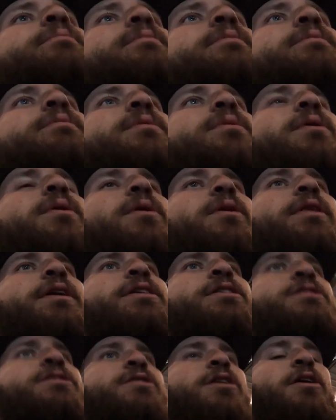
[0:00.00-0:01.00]
roll
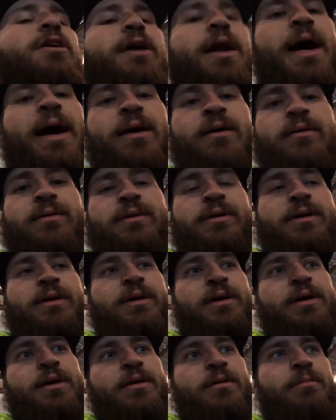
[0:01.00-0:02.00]
this turd out,
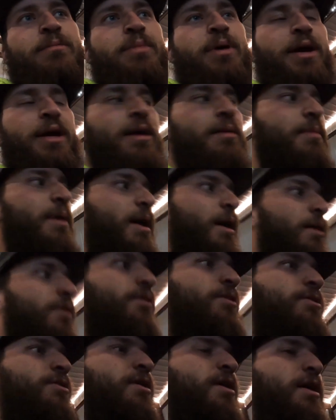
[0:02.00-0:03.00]
bring in my
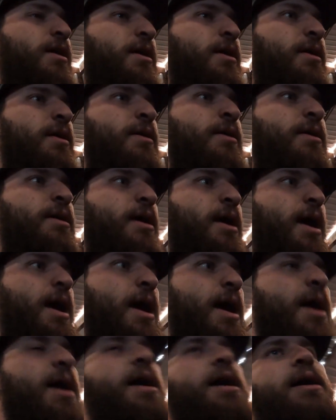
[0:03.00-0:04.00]
other truck,
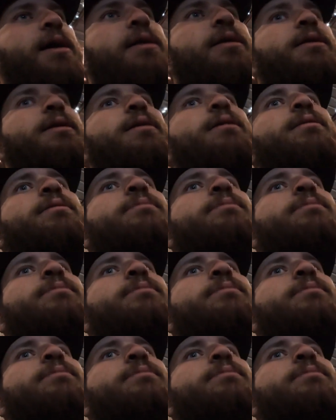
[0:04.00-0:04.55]
and